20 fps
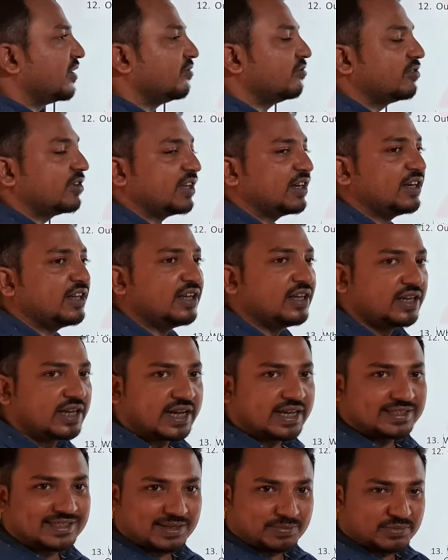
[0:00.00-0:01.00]
if any
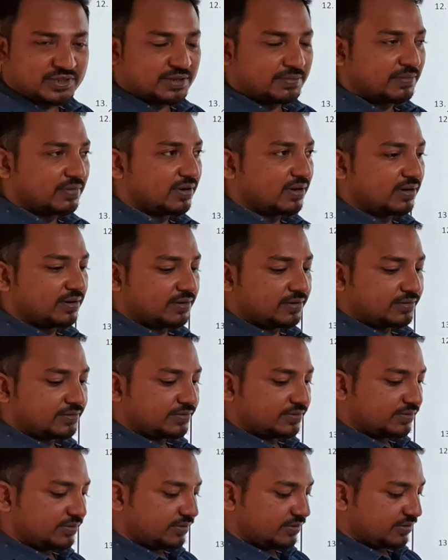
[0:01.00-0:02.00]
HM symbol,
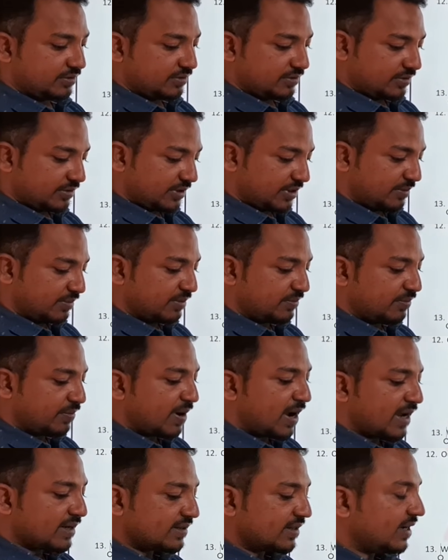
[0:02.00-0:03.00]
if the
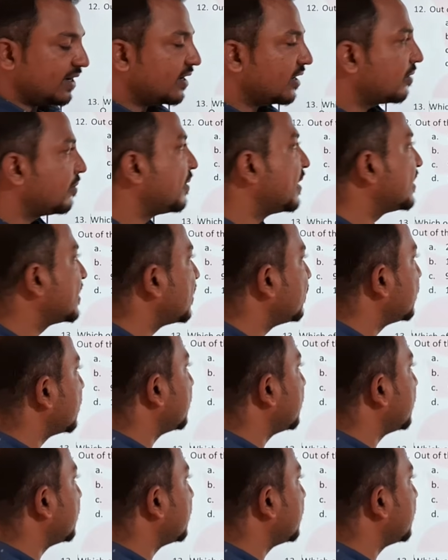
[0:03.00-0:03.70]
first letter of HM